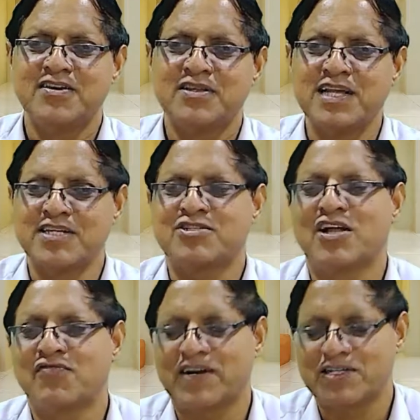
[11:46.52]
That's
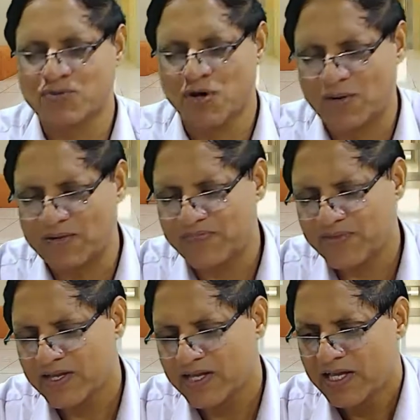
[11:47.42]
all friends, over.
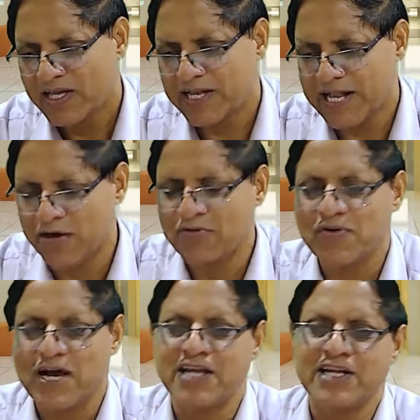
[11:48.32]
Now
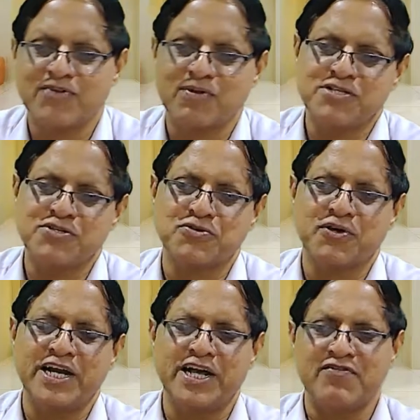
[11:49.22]
I request you to
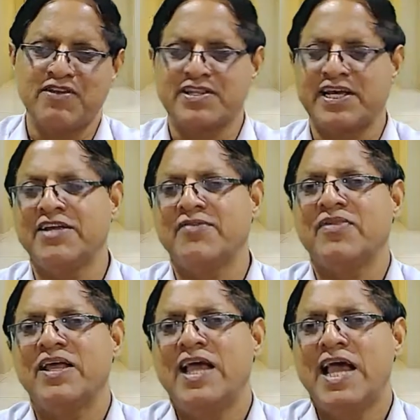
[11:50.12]
read everything
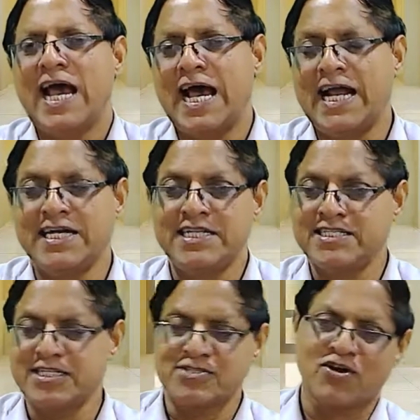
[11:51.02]
and
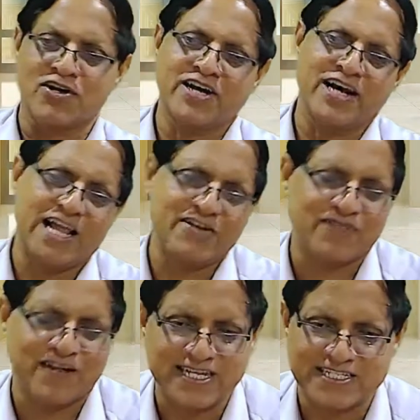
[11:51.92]
this is don't read like
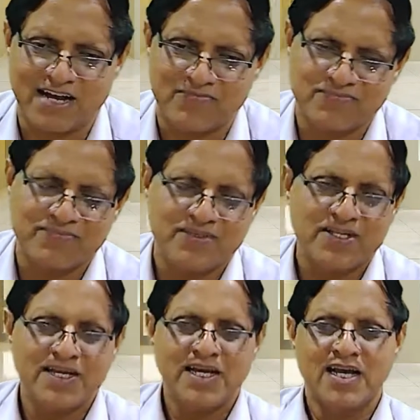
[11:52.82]
for exam
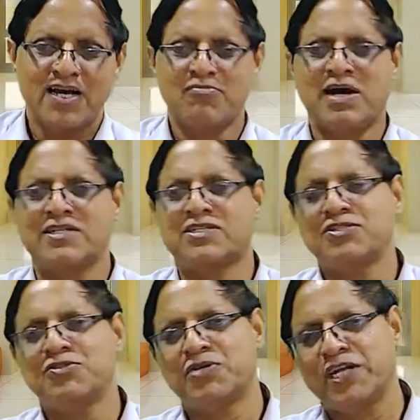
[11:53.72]
but
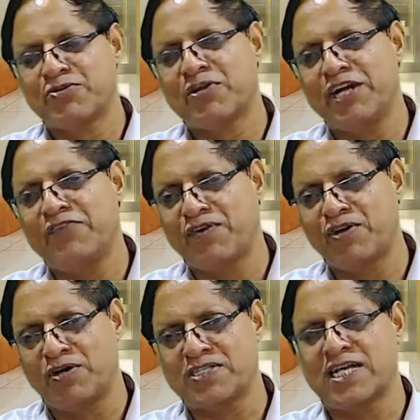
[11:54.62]
you need to read for
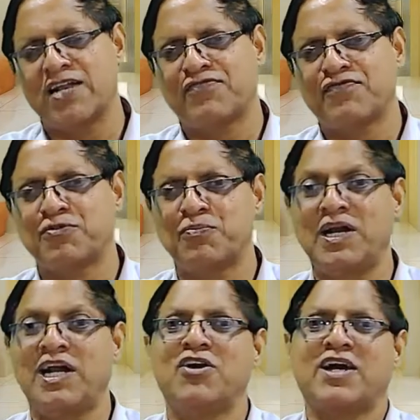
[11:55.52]
yourself to
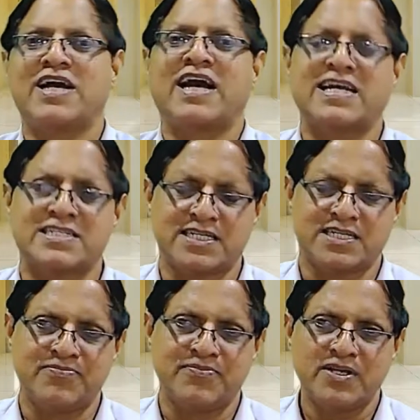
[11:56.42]
build your character
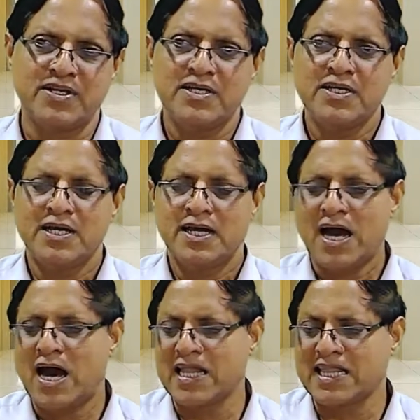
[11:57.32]

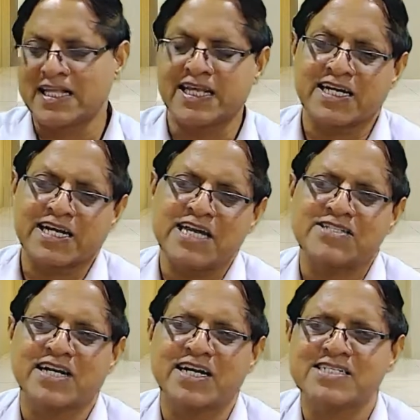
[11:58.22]
all the other case
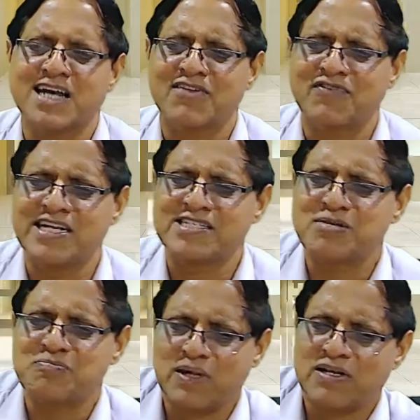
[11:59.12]
studies are very
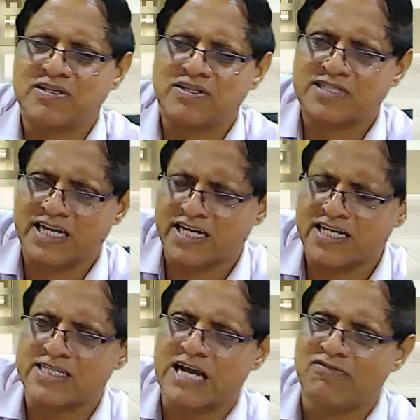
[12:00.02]
simple
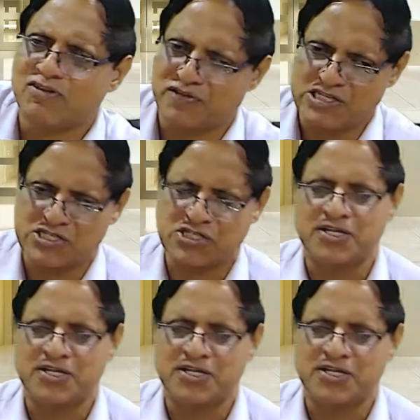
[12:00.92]
seconds I will finish